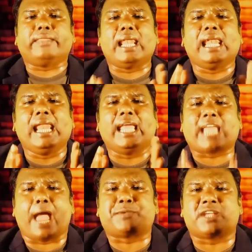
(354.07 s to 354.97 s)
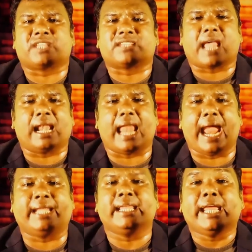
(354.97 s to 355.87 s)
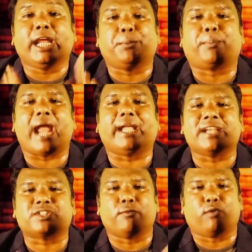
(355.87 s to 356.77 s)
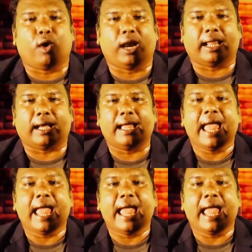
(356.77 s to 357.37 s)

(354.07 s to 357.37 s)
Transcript: The lily captures the sunlight, it brightens the world,